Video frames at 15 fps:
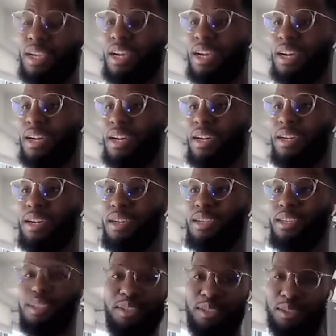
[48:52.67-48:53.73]

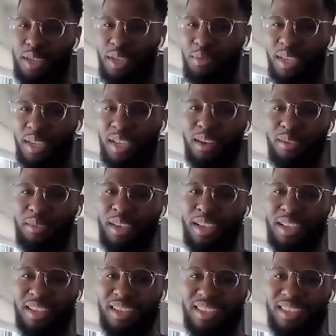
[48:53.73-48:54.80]
So can we kick it off
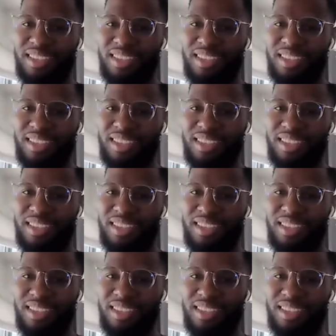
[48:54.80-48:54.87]
again?